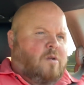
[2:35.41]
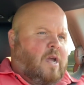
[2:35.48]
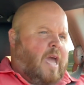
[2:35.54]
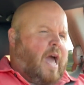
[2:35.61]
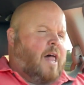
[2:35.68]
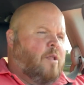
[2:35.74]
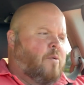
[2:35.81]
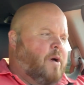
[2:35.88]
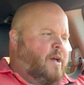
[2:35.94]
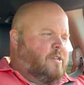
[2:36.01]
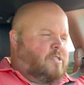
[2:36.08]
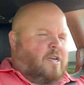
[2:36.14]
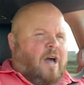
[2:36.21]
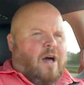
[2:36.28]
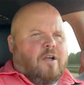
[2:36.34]

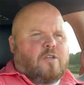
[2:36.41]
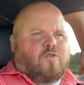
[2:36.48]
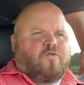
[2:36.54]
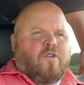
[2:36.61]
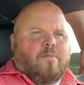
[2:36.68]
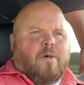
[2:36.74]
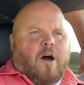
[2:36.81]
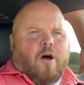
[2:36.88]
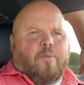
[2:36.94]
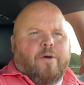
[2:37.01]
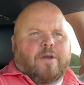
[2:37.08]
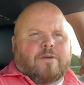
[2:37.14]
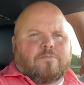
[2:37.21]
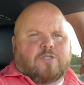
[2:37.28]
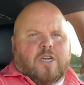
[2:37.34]
Callaway's College Football
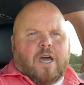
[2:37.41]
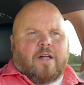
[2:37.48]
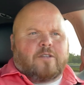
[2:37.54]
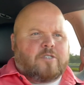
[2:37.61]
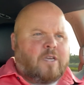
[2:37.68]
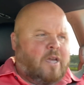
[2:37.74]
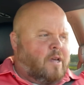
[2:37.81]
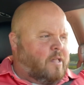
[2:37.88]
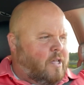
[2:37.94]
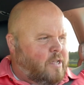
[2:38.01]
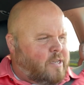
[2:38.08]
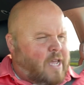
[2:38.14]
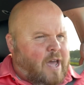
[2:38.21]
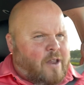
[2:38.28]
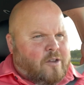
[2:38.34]
Pick'em Challenge.
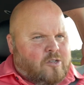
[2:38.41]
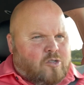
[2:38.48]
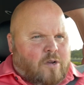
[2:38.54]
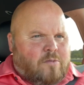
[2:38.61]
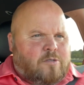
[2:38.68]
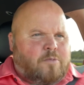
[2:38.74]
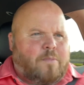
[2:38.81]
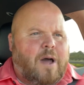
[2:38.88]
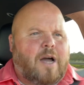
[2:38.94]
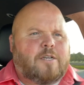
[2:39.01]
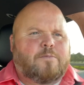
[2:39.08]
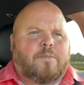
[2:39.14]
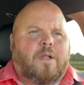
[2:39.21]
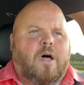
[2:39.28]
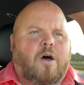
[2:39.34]
Click down in the description box
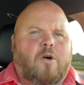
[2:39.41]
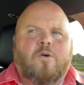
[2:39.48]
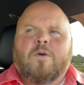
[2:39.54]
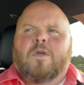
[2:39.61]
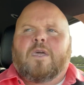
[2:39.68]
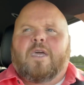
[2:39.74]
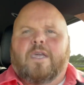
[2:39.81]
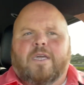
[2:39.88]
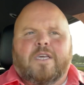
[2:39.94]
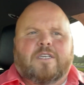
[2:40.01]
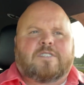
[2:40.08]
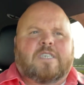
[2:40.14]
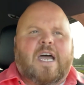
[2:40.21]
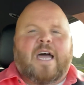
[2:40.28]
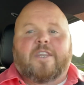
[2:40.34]
below and get
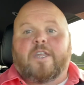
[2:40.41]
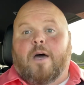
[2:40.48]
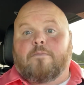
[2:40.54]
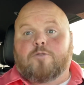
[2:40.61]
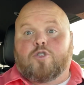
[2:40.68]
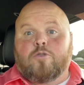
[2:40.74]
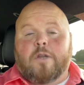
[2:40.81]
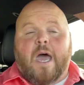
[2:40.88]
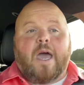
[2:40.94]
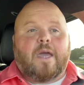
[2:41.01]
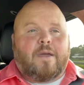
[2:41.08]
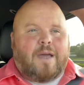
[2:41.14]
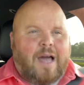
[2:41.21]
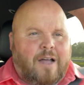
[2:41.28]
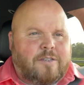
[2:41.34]
signed up today.
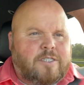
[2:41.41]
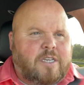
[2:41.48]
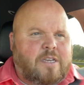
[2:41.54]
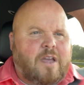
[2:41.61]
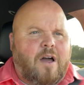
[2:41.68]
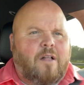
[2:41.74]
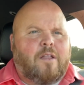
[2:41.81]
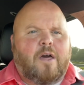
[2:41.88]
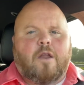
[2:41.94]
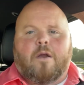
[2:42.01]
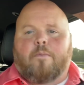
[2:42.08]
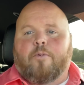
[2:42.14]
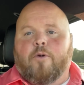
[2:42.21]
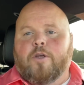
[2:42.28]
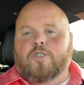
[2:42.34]
I'll see y'all later.
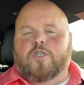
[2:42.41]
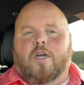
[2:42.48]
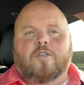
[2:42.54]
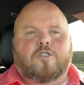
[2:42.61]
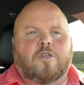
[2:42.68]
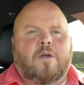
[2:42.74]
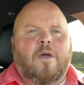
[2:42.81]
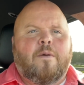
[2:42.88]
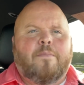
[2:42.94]
Appreciate you.